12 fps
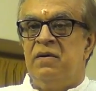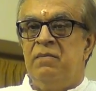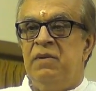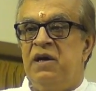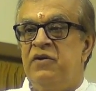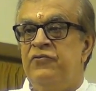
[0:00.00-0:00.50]

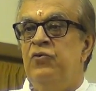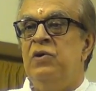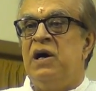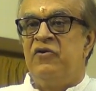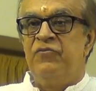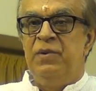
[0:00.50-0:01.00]
make a fool
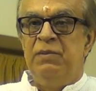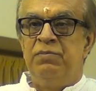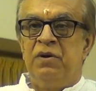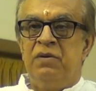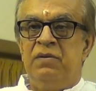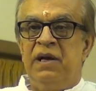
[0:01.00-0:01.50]
out of
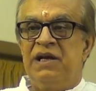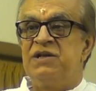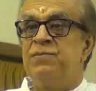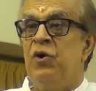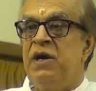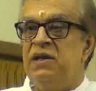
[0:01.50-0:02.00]
people,
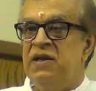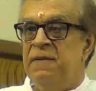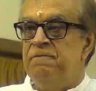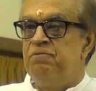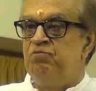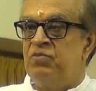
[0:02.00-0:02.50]
exploit them.